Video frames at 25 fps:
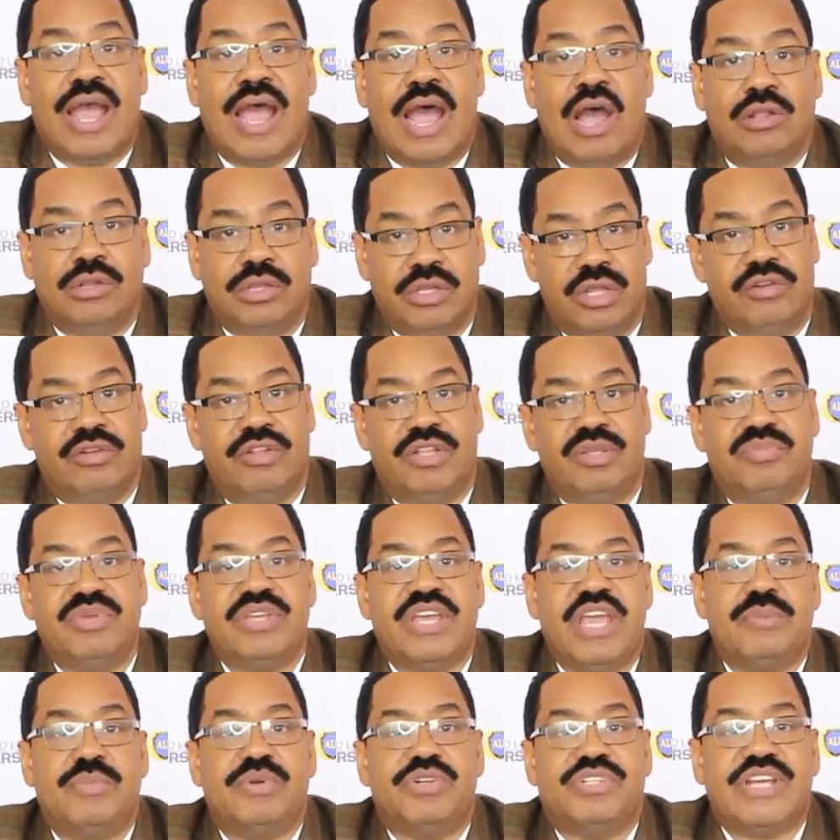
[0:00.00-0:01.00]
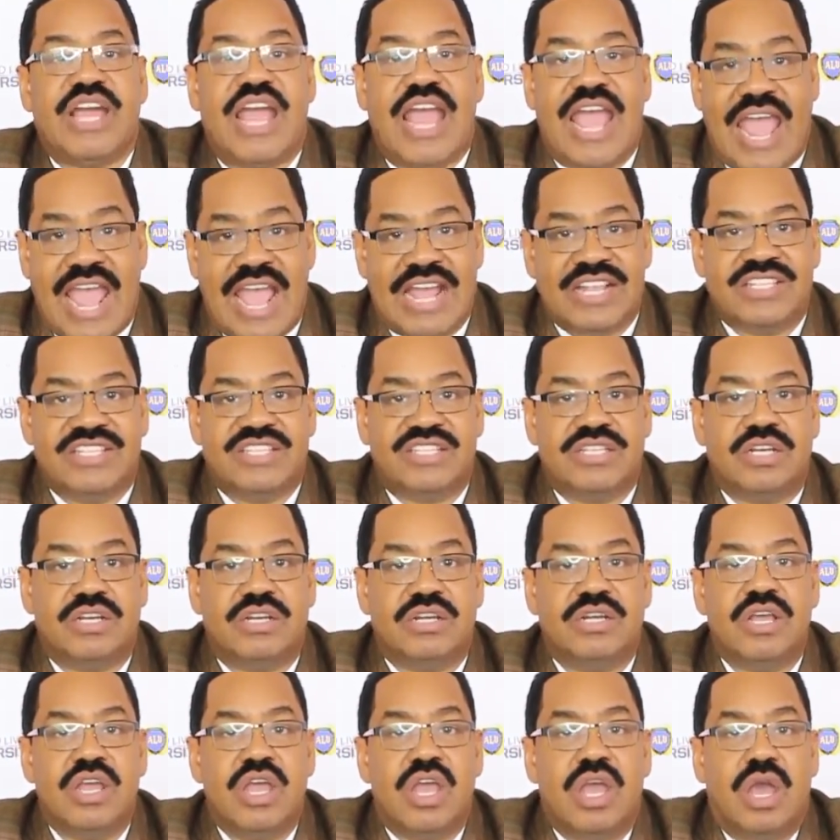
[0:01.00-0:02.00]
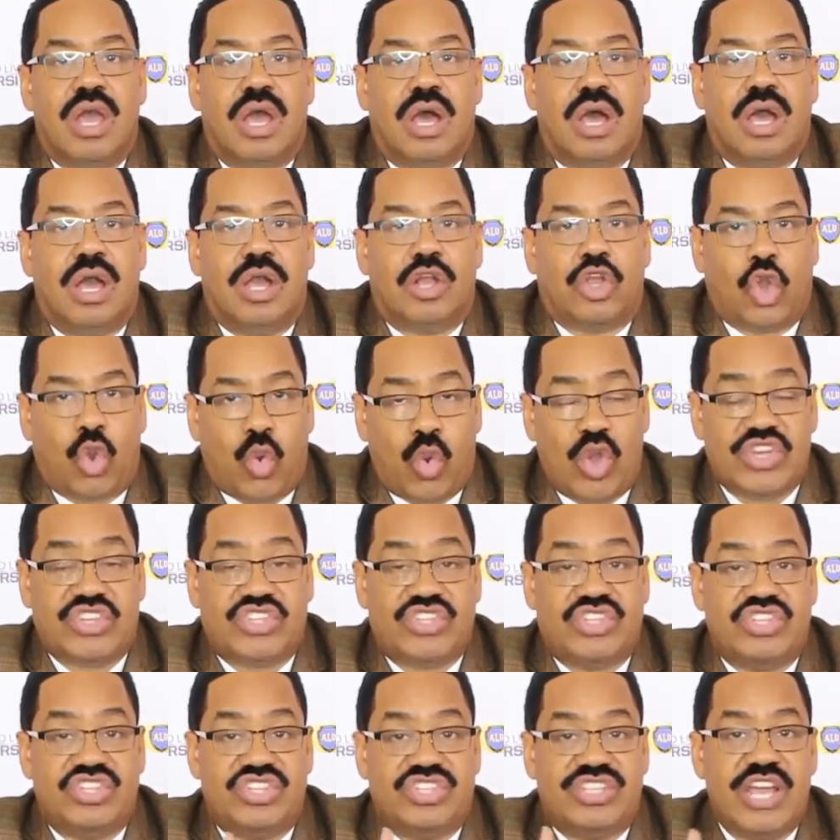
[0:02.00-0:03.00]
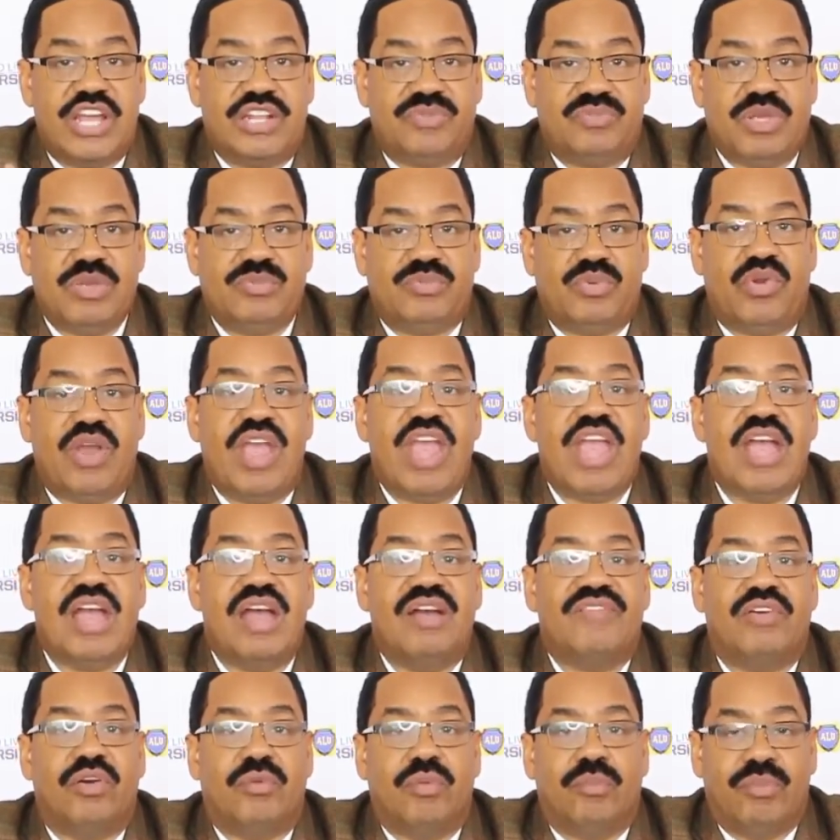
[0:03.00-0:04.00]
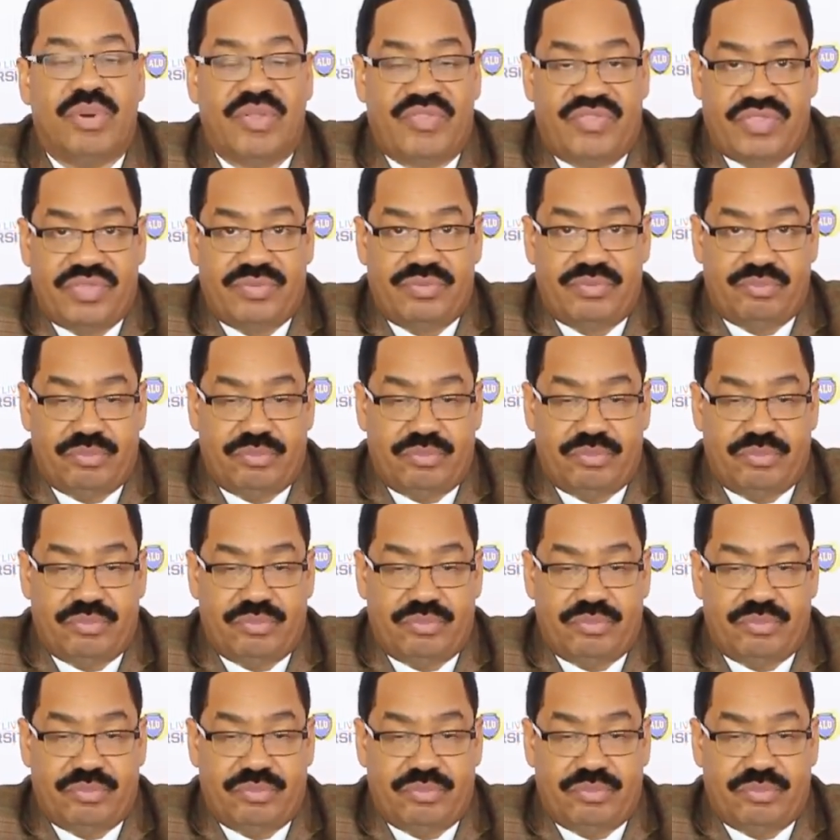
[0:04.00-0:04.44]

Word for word: I'll literally be able to answer uh, questions that people have but